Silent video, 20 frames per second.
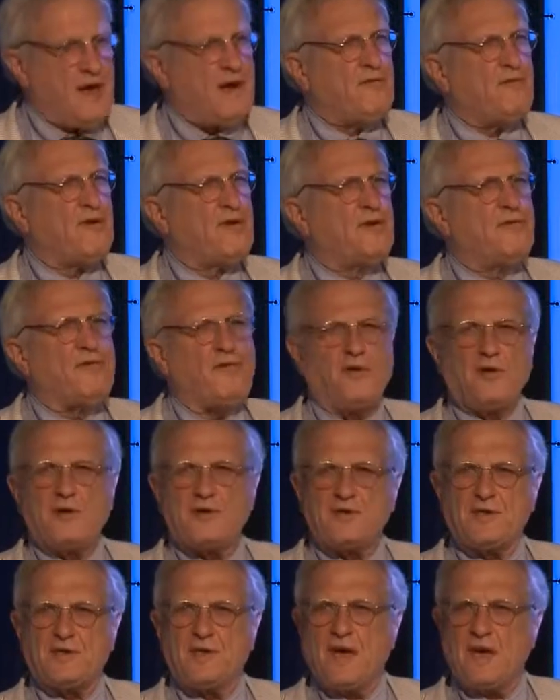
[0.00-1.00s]
For the
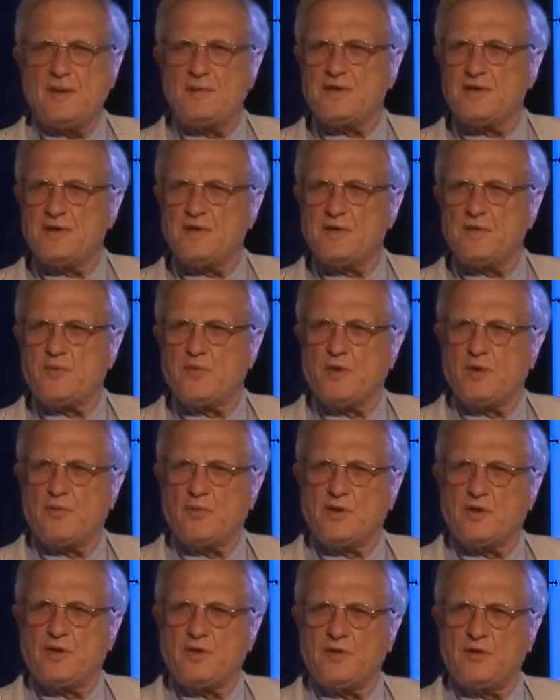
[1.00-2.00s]
first time since World
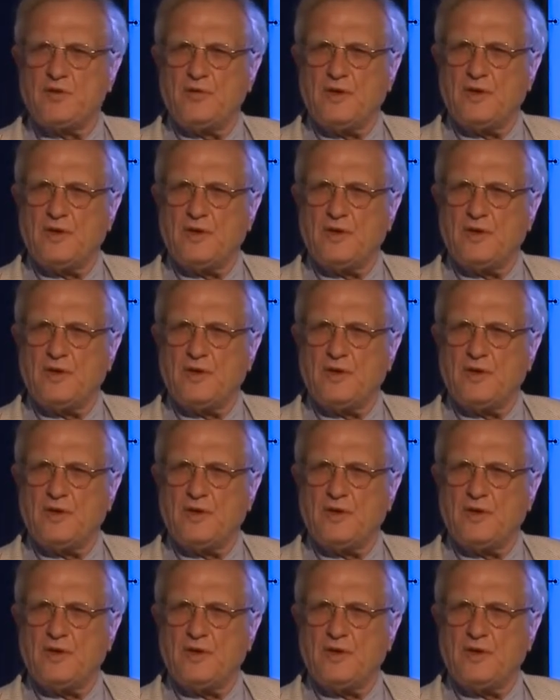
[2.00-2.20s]
War II,